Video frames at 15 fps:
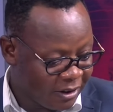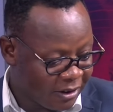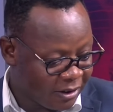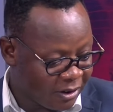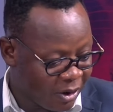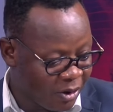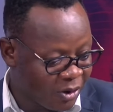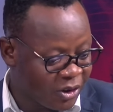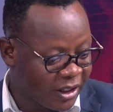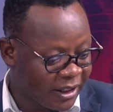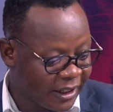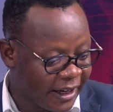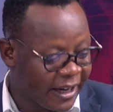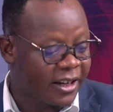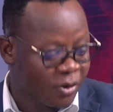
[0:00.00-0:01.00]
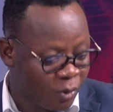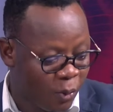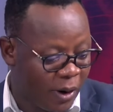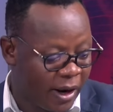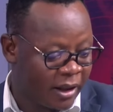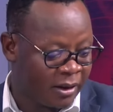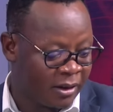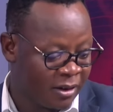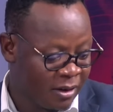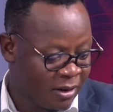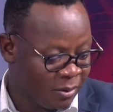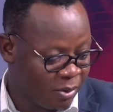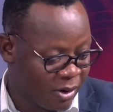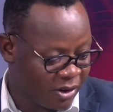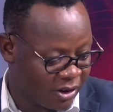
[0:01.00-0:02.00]
Solution is with
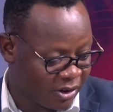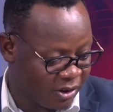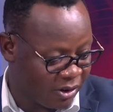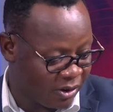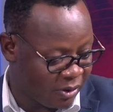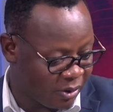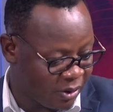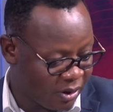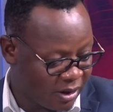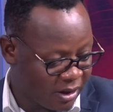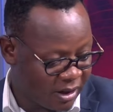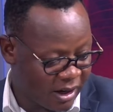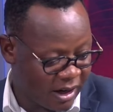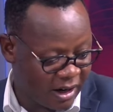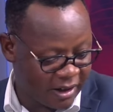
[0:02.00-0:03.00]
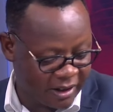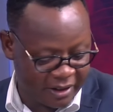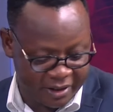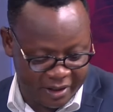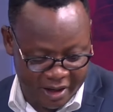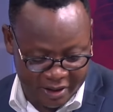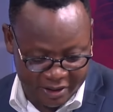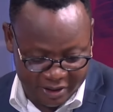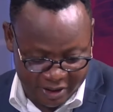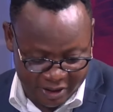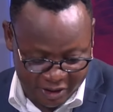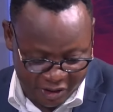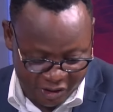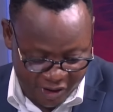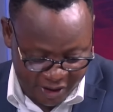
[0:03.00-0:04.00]
Pochettino, he says.
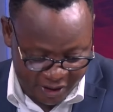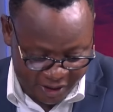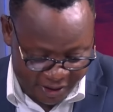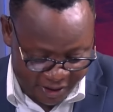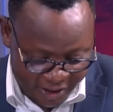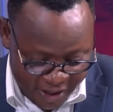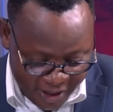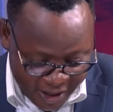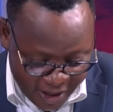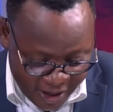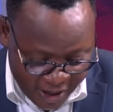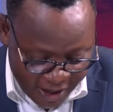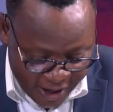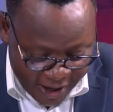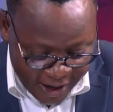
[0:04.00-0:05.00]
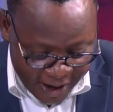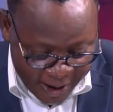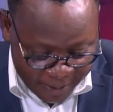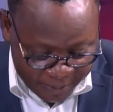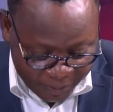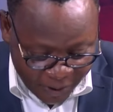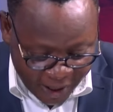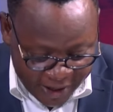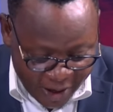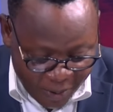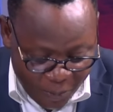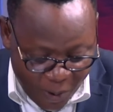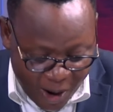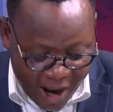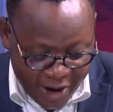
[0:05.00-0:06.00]
Interesting. And your
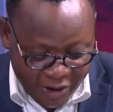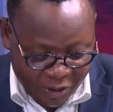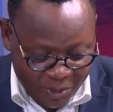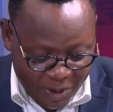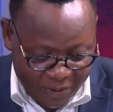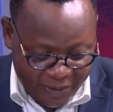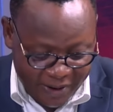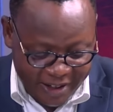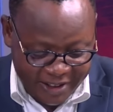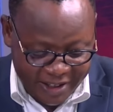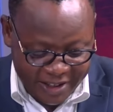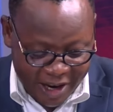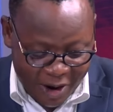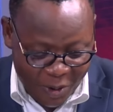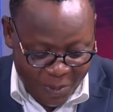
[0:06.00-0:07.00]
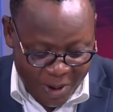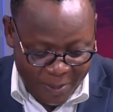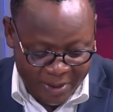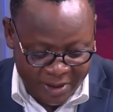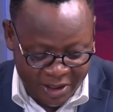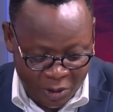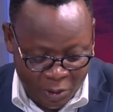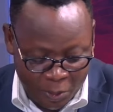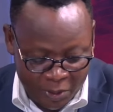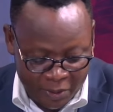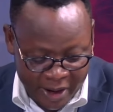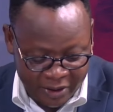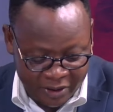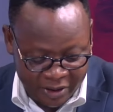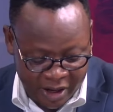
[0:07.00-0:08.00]
boy Asuma Feli says, I hope my message will be
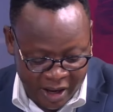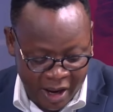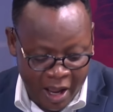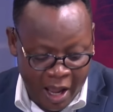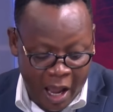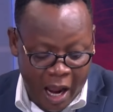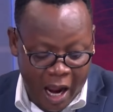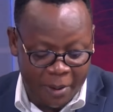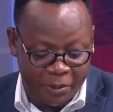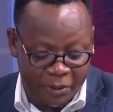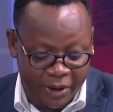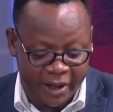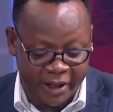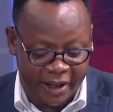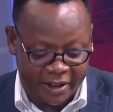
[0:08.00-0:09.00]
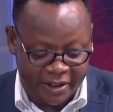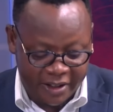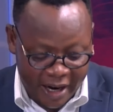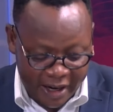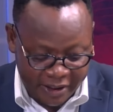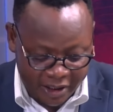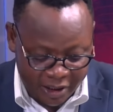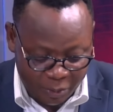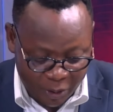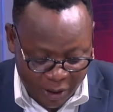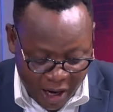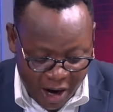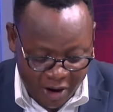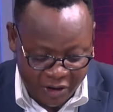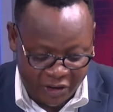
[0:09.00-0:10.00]
read today. I'm really excited with
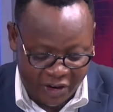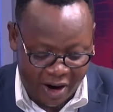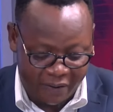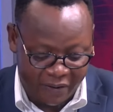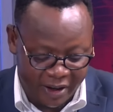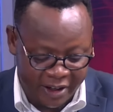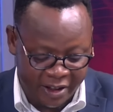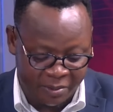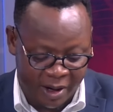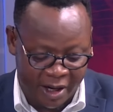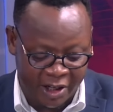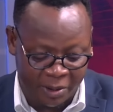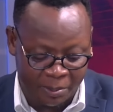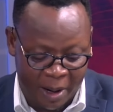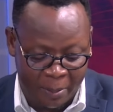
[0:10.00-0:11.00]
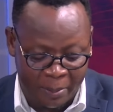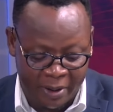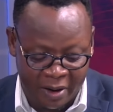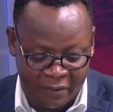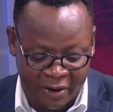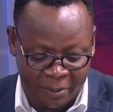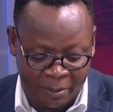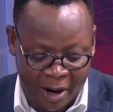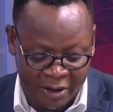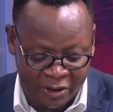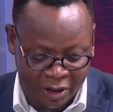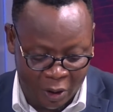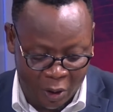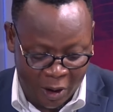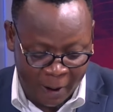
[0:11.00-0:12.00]
how Xavi is managing my beloved
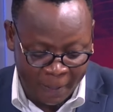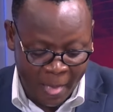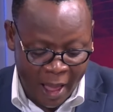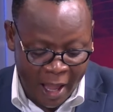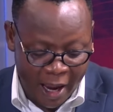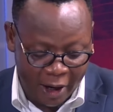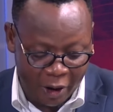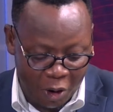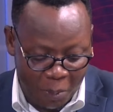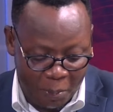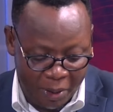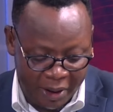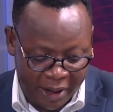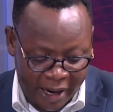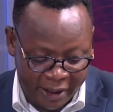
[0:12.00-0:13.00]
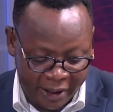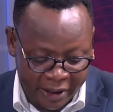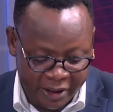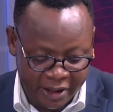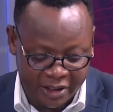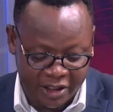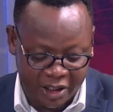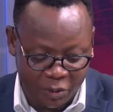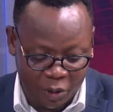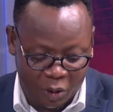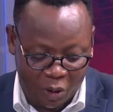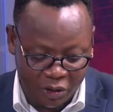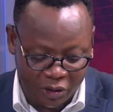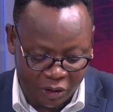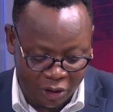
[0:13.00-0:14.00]
Barcelona and hoping that the team will
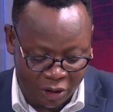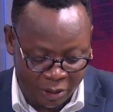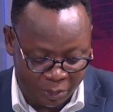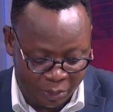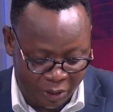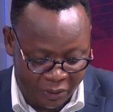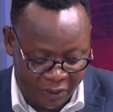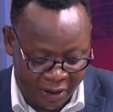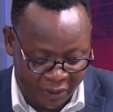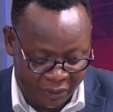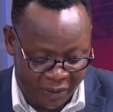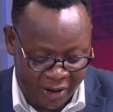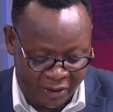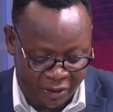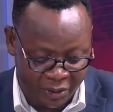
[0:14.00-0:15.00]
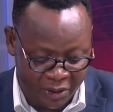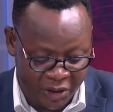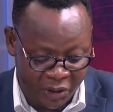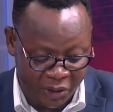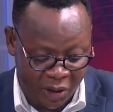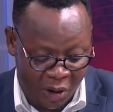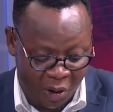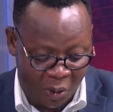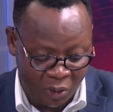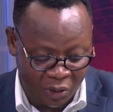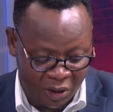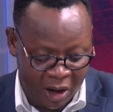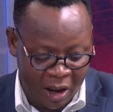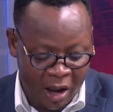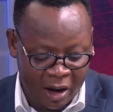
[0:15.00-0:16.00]
continue to improve in defense to reduce the goals
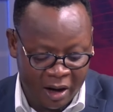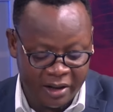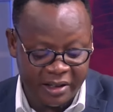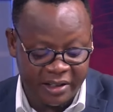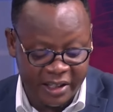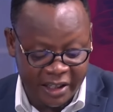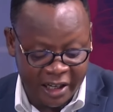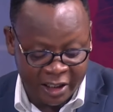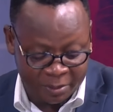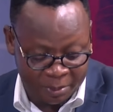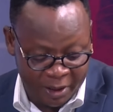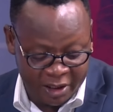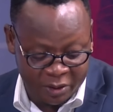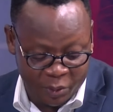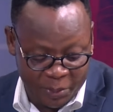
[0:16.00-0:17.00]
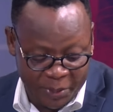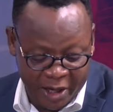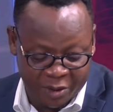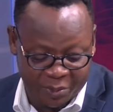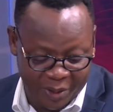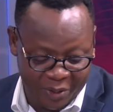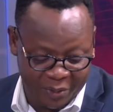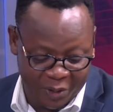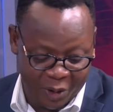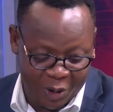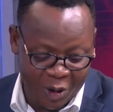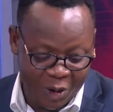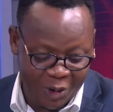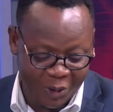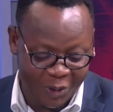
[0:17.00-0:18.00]
conceded. Please, we must pray for
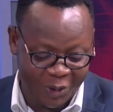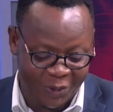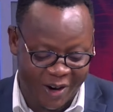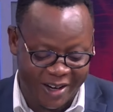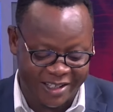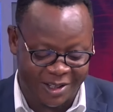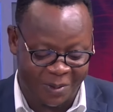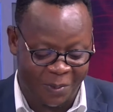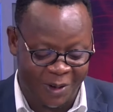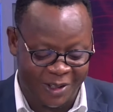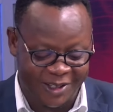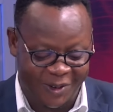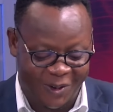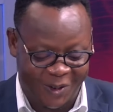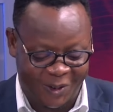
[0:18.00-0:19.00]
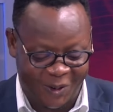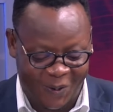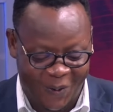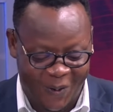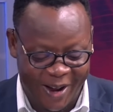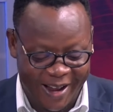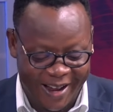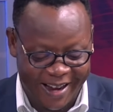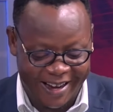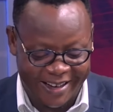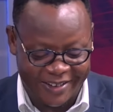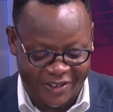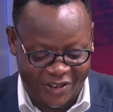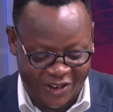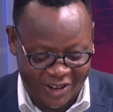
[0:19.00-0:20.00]
those fans supporting Kotoko
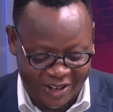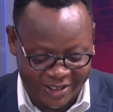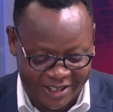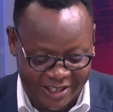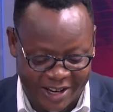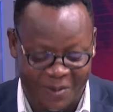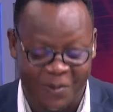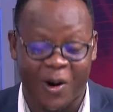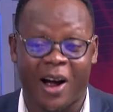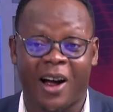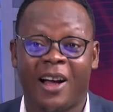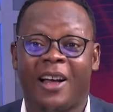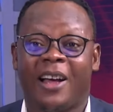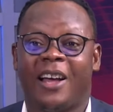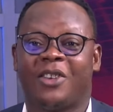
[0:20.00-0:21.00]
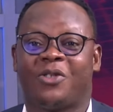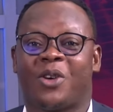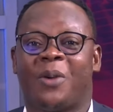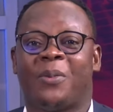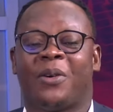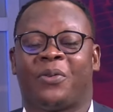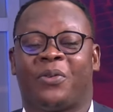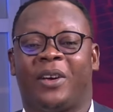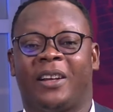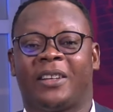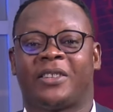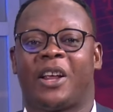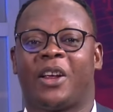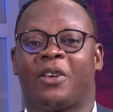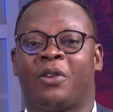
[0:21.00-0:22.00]
and Chelsea. Your boy Asuma Felix,
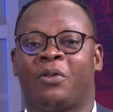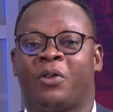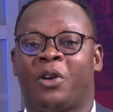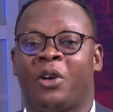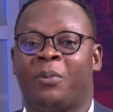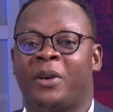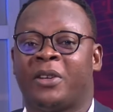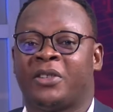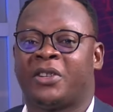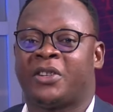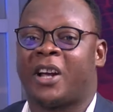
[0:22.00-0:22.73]
thank you for your message.